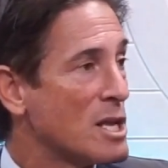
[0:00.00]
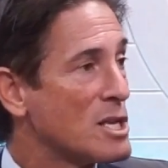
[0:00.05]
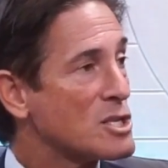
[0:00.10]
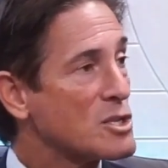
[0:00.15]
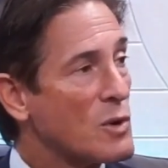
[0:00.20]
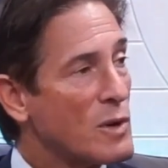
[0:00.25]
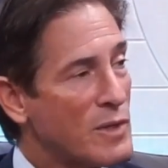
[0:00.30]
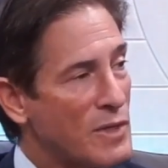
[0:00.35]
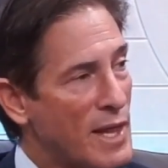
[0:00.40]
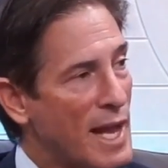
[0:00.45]

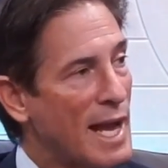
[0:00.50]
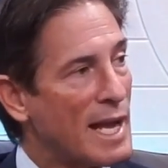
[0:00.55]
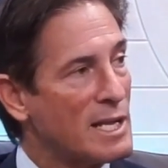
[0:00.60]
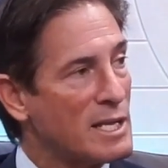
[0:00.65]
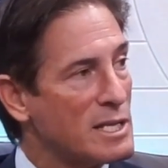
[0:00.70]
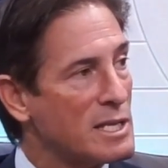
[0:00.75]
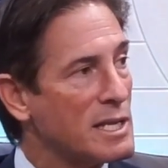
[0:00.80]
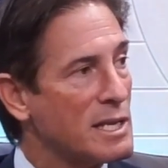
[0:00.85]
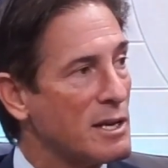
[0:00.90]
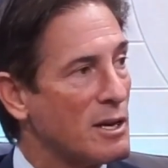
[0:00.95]
So in
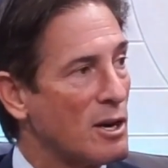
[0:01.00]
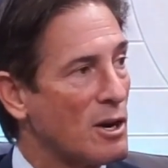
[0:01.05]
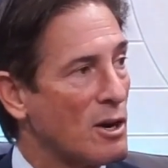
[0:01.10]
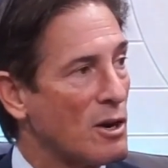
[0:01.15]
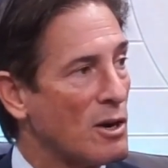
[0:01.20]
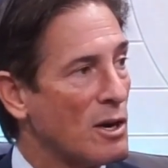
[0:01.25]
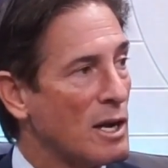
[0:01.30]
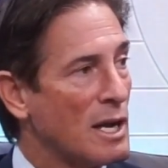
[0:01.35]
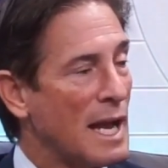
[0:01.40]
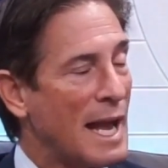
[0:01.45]
that
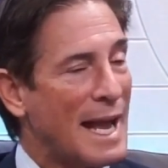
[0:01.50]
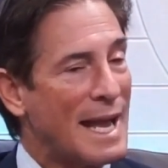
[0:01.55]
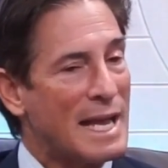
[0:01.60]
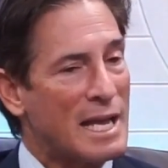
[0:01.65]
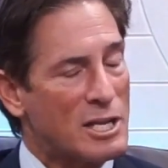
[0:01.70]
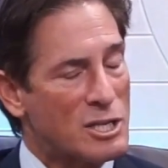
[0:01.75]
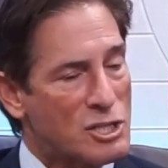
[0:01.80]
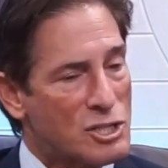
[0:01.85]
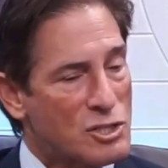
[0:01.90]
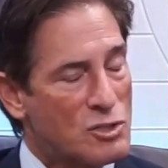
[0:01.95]
year, a
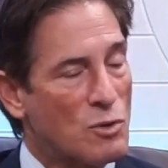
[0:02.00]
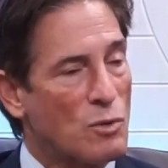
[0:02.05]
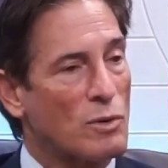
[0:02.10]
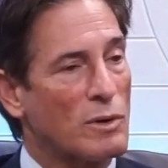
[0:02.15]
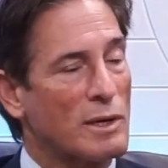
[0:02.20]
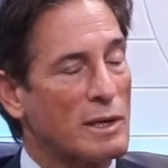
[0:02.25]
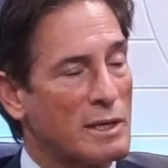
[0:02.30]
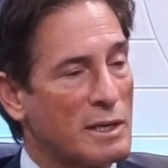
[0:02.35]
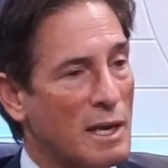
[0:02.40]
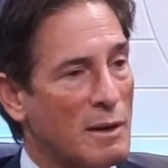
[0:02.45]

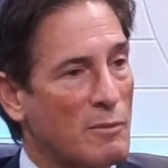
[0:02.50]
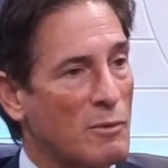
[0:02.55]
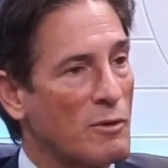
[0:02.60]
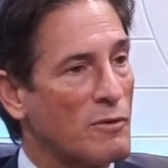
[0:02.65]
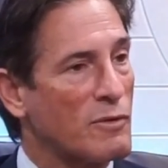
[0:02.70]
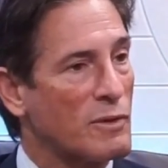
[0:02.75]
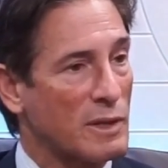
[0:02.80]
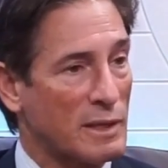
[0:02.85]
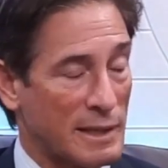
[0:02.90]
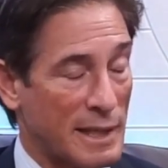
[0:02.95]
historic number
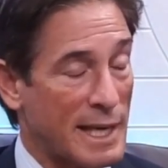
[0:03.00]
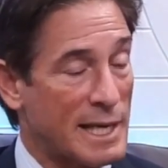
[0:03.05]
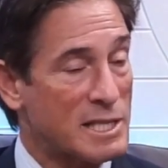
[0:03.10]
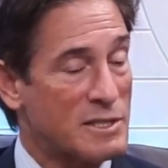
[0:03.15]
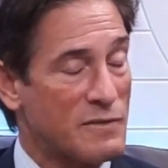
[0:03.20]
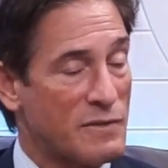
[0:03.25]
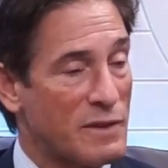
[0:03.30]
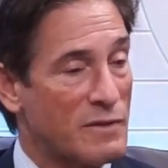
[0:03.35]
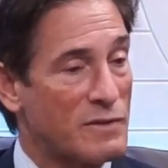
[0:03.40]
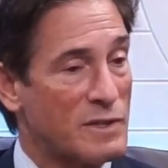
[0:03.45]
for the
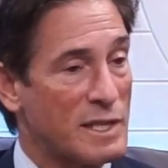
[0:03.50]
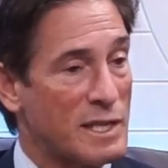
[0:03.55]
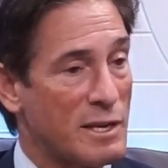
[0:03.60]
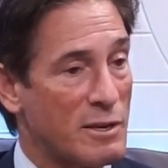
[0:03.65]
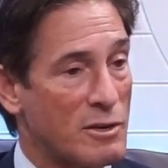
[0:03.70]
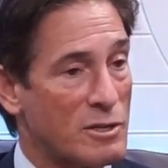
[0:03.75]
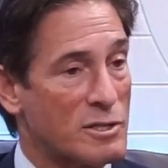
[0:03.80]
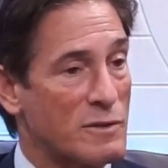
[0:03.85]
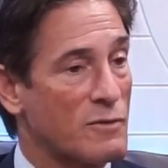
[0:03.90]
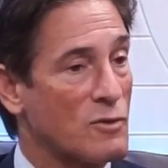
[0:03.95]
last 50
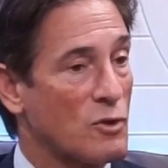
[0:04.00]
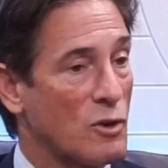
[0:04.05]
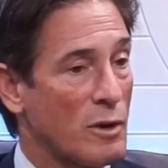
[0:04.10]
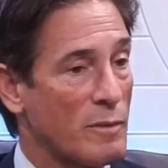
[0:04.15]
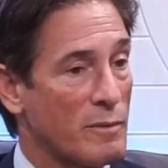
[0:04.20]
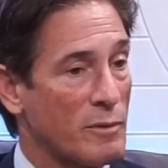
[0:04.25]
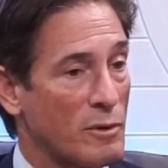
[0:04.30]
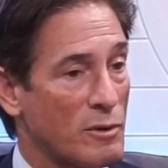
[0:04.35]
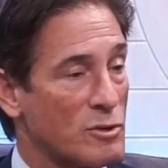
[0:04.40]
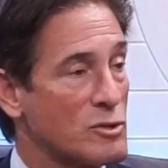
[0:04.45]
years of
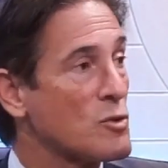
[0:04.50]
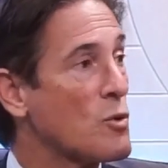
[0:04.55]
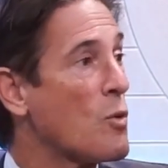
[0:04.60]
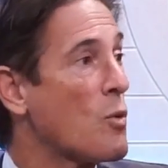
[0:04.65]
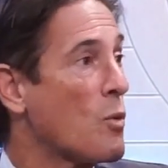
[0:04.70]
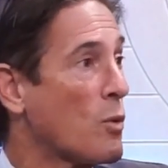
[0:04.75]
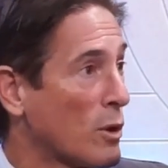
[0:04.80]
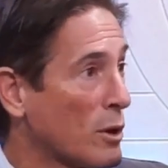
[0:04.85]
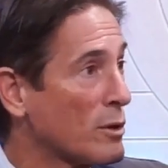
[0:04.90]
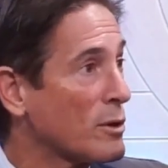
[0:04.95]
criminals
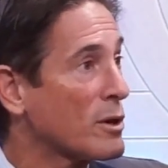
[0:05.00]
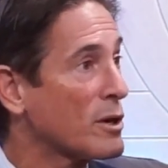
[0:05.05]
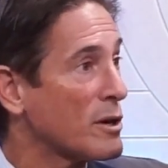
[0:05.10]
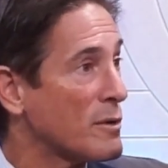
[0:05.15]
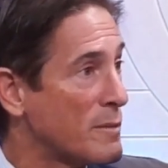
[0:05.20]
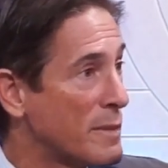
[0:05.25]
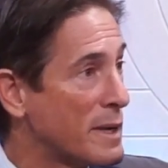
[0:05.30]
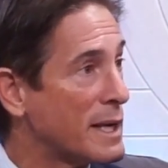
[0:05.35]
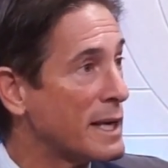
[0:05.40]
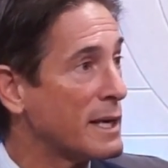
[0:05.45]
weren't
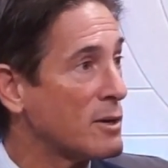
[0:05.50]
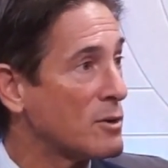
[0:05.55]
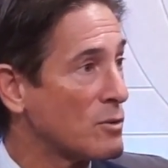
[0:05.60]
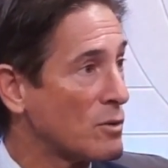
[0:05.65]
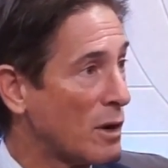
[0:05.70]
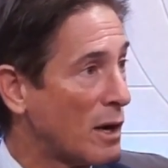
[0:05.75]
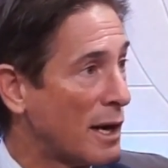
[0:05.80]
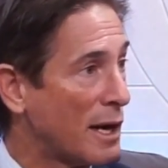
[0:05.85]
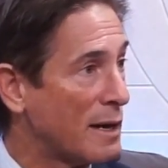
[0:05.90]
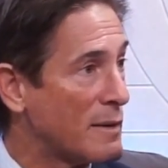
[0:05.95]
committing
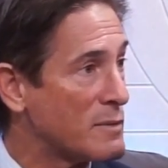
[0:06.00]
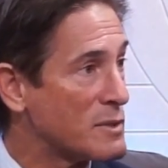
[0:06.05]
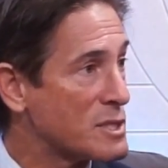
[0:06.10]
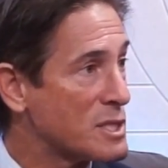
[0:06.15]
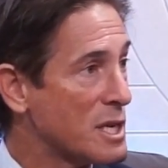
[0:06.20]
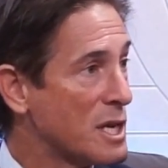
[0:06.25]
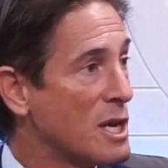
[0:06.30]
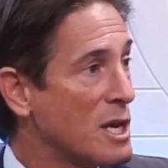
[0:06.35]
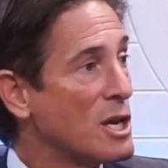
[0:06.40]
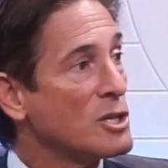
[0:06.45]

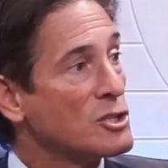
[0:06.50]
crimes.